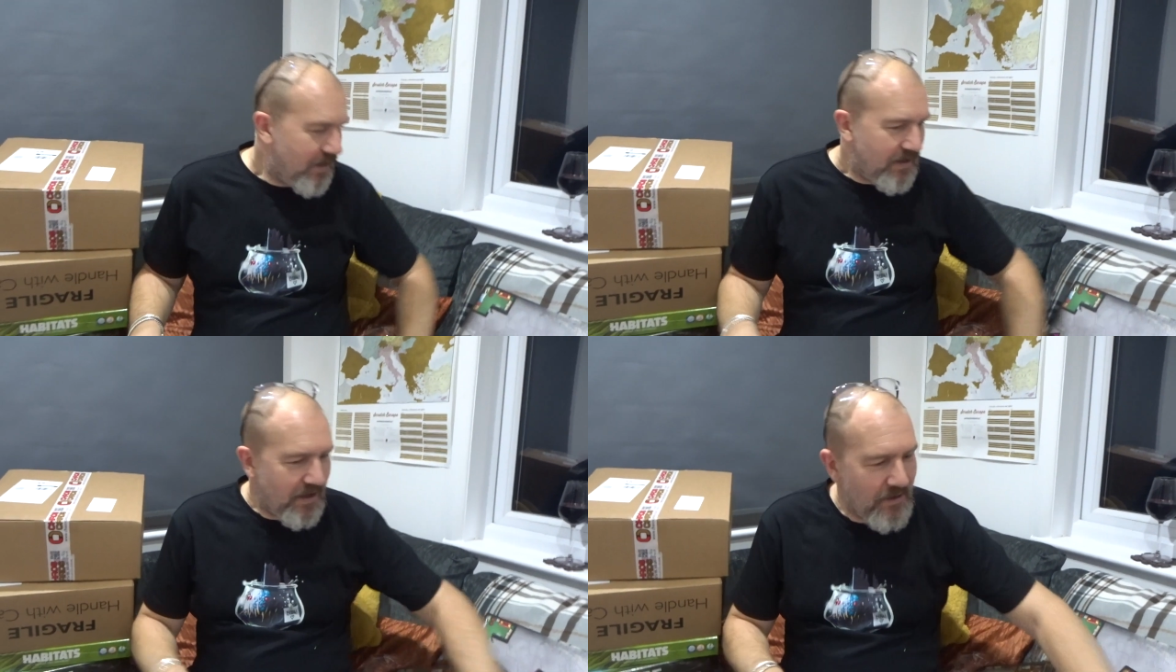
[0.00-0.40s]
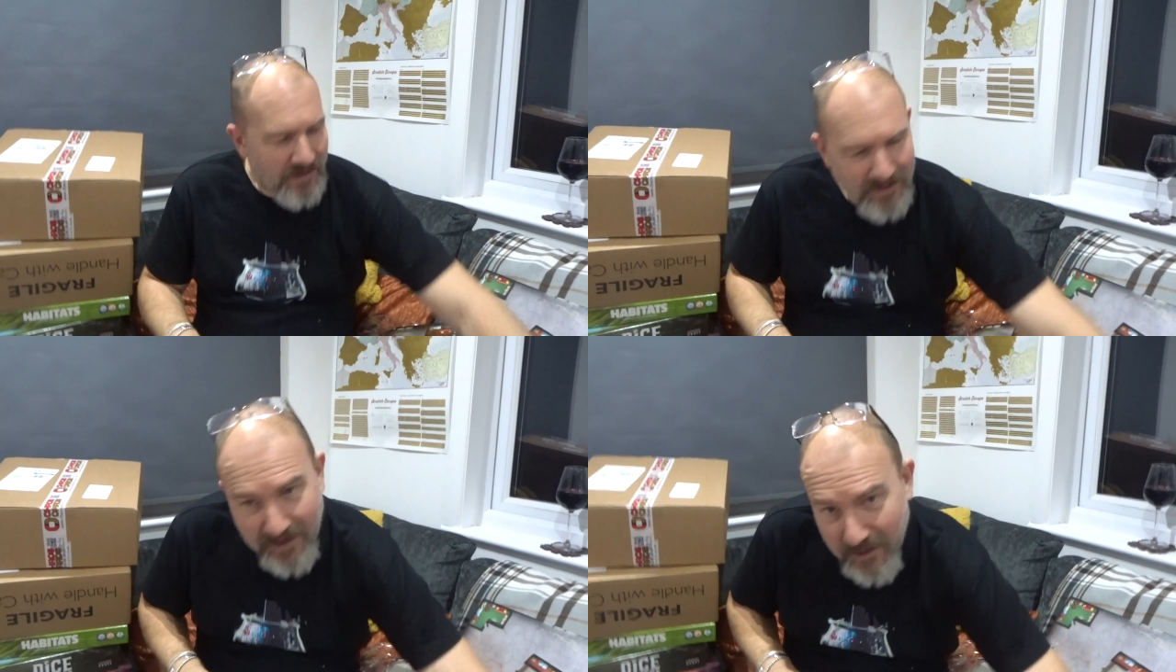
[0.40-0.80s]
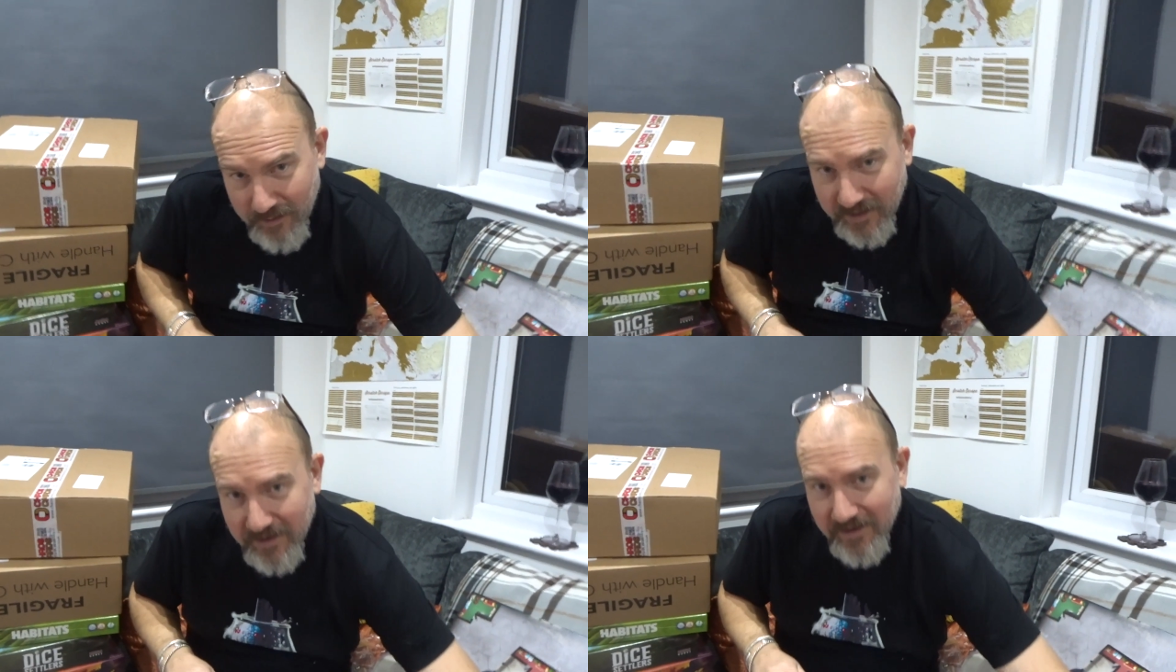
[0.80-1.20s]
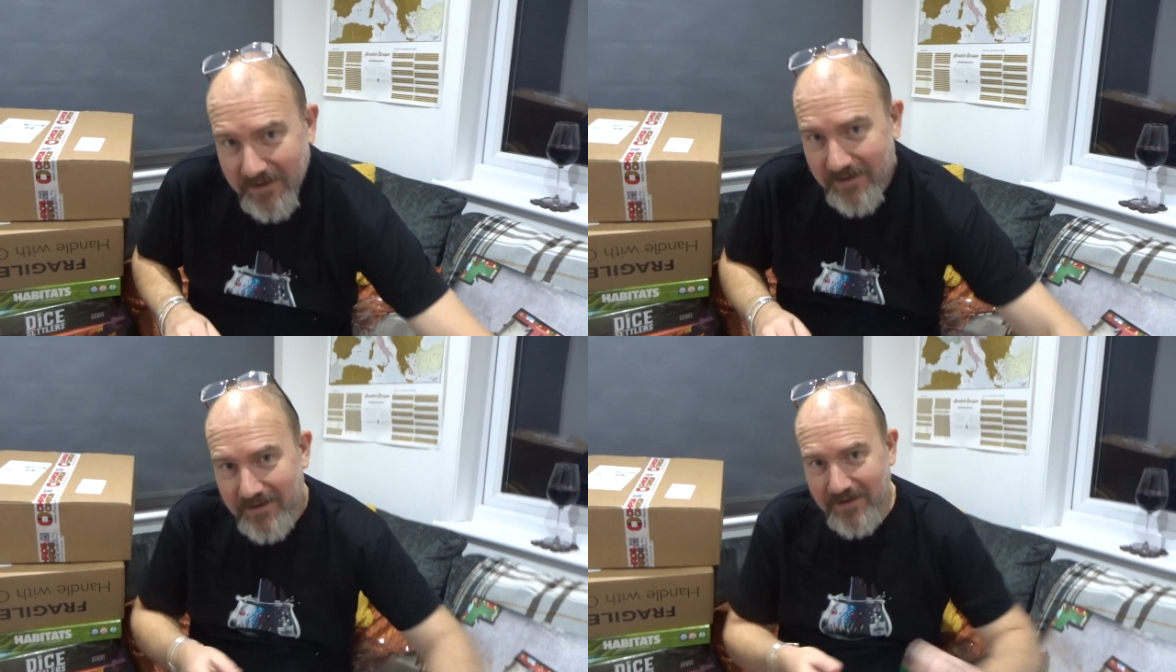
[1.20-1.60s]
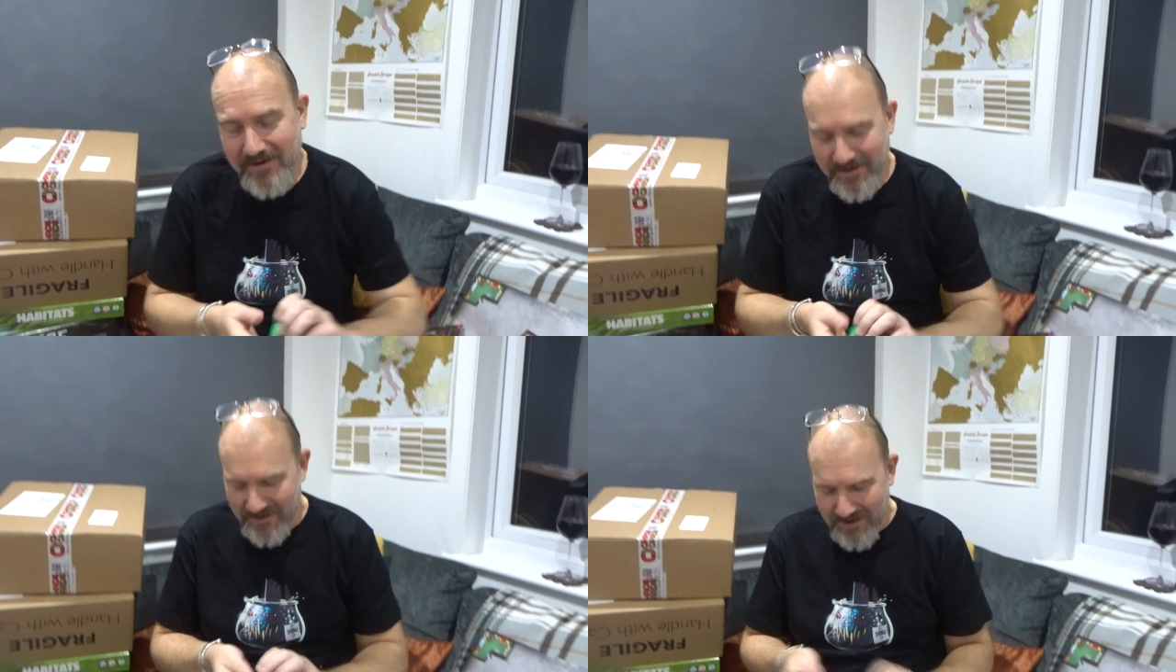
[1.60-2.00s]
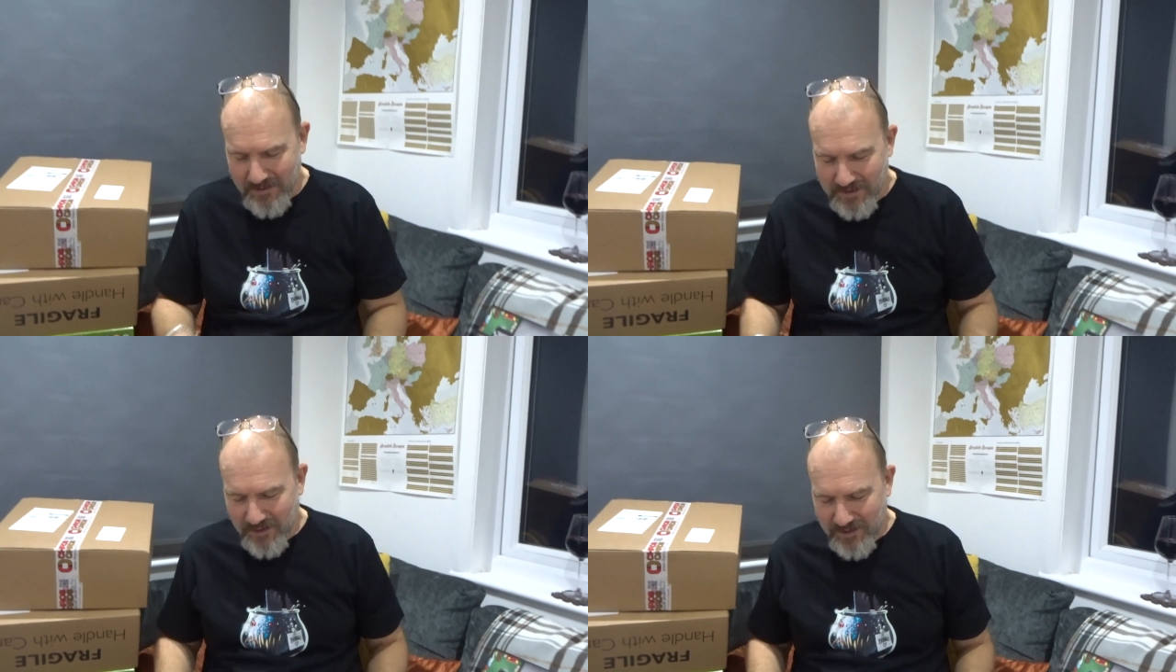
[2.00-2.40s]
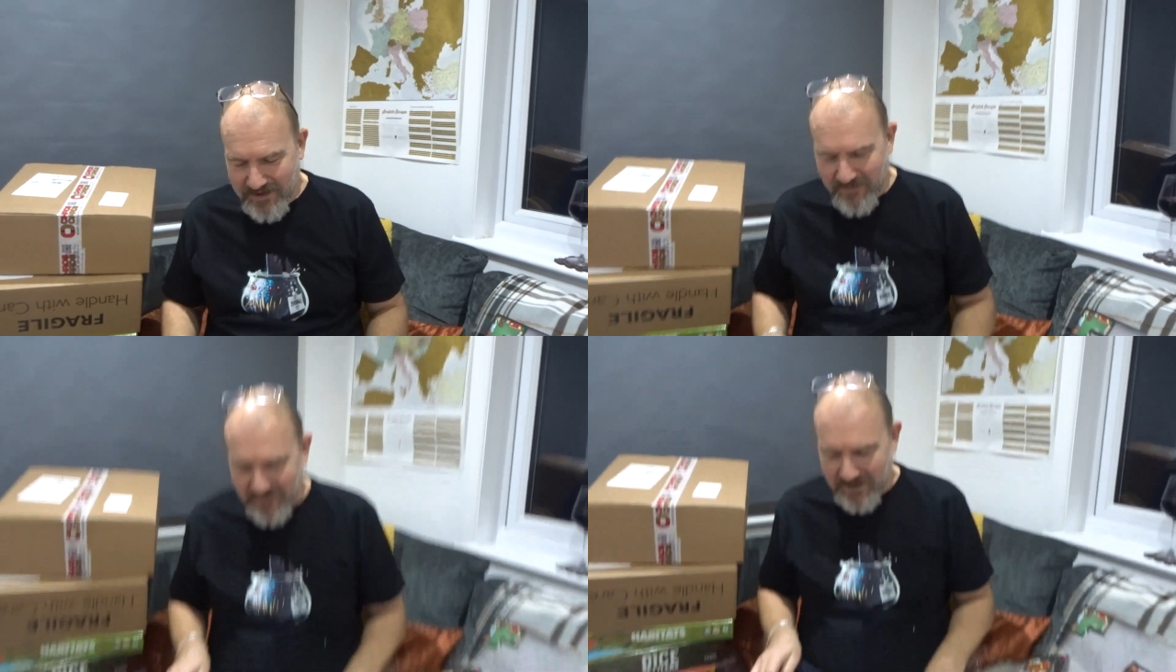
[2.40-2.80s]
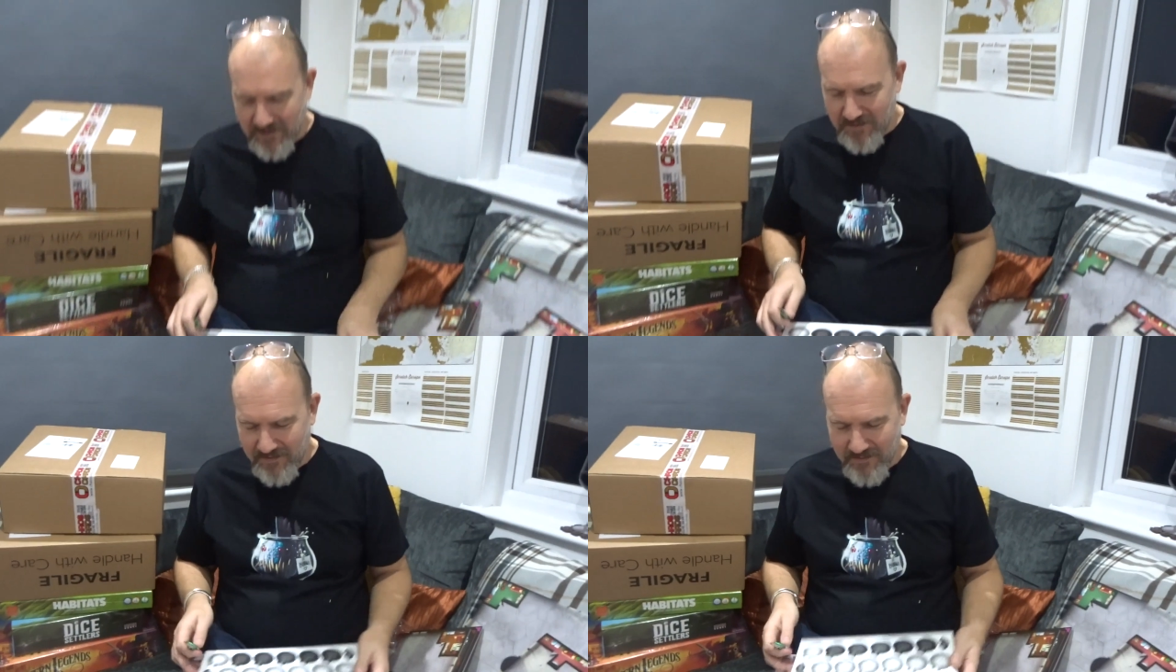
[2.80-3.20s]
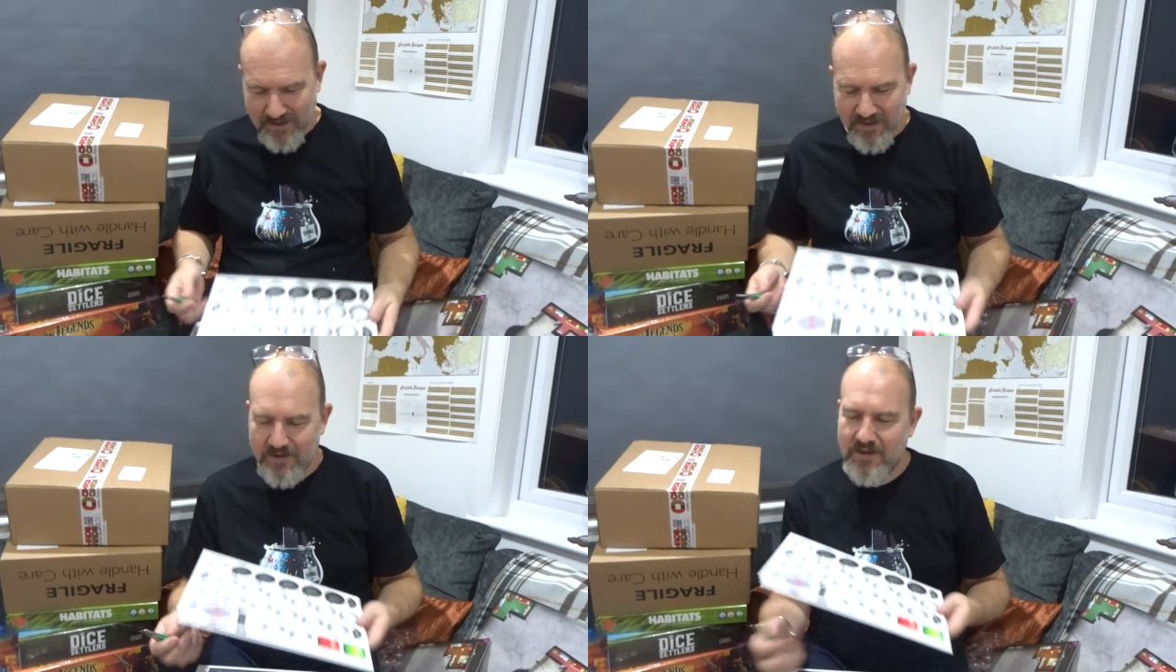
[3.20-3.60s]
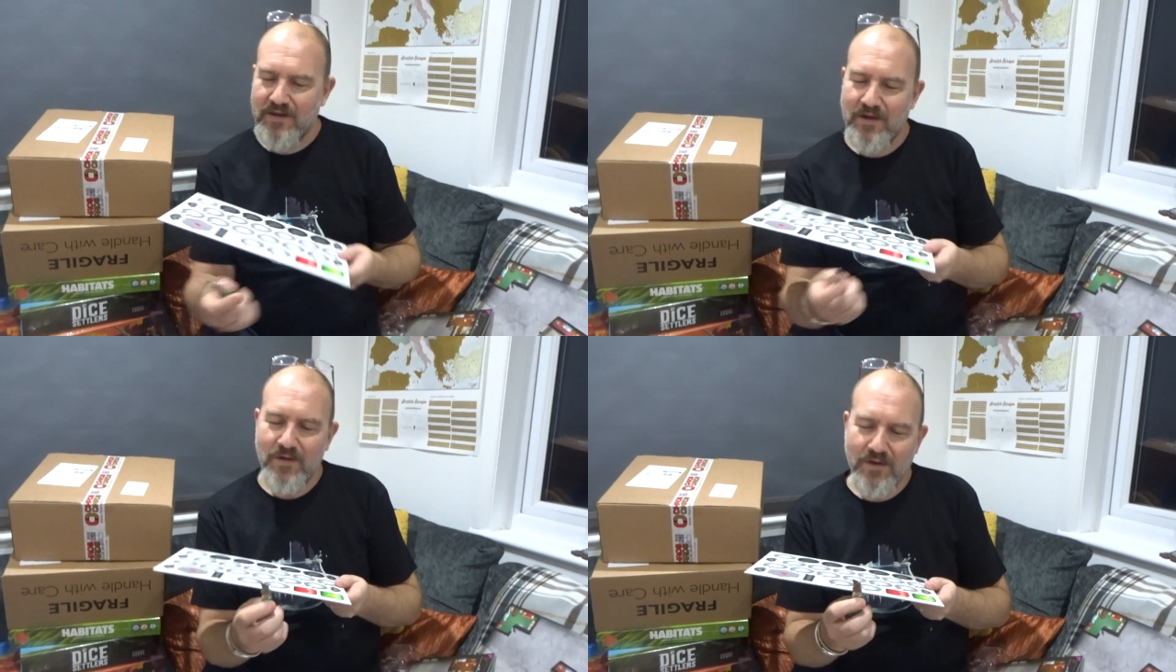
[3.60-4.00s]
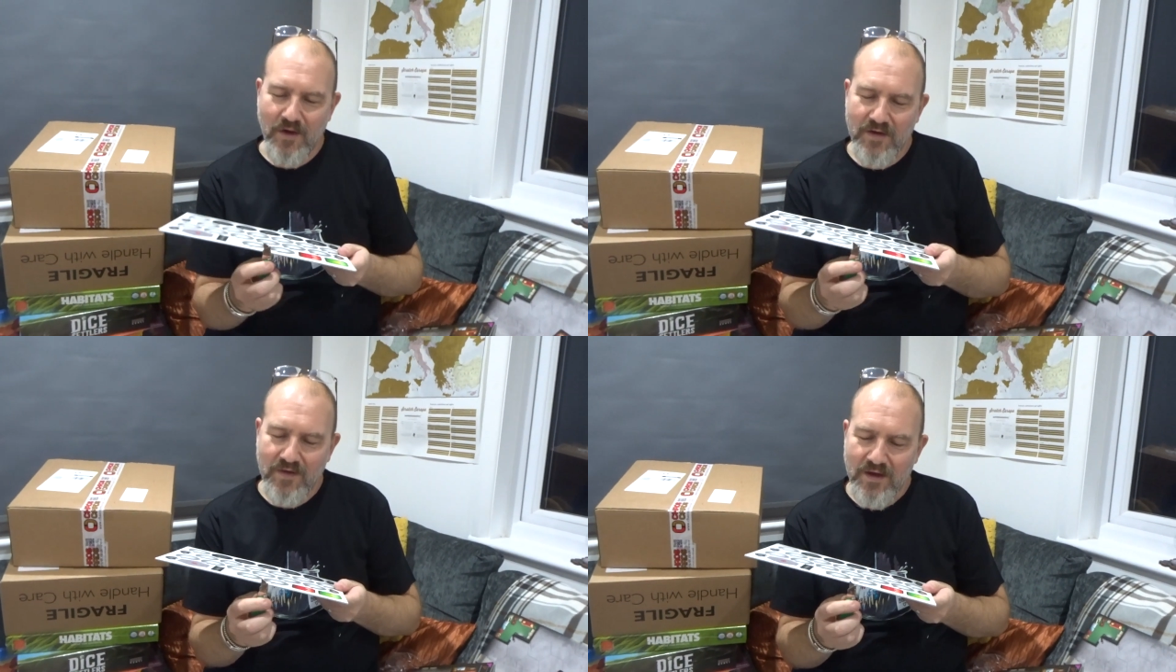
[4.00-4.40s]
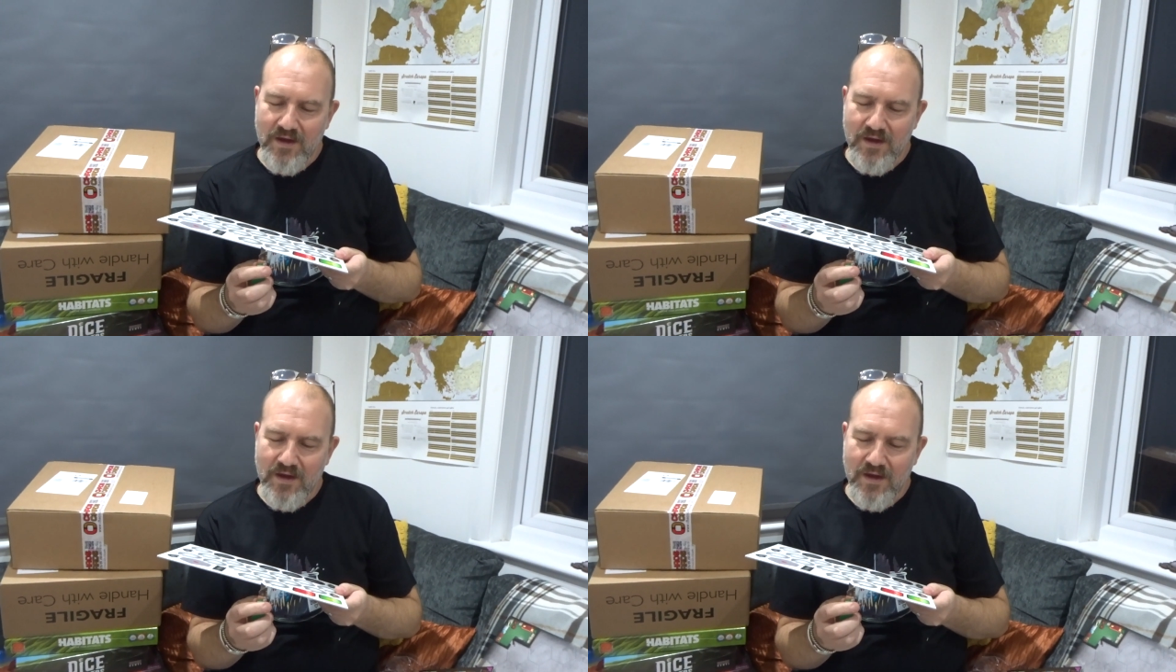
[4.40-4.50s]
That'll be That'd be good to get on video. Me sitting on a knife.